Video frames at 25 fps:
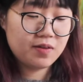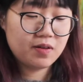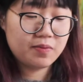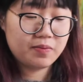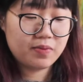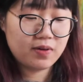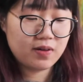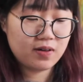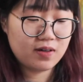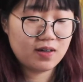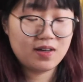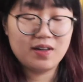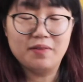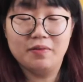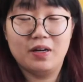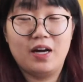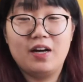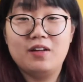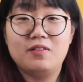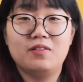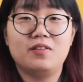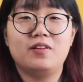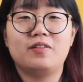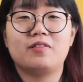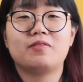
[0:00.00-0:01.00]
But I
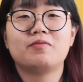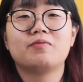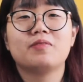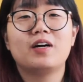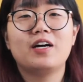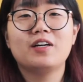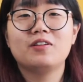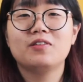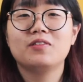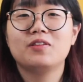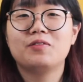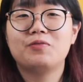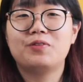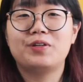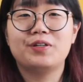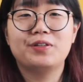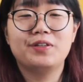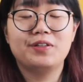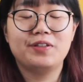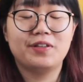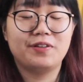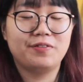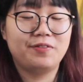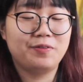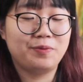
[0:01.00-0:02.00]
don't know. I don't know well
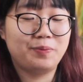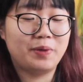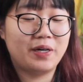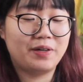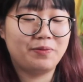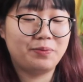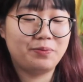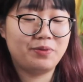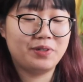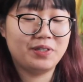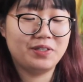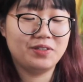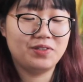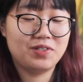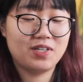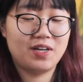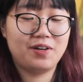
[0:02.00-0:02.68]
enough about breeze.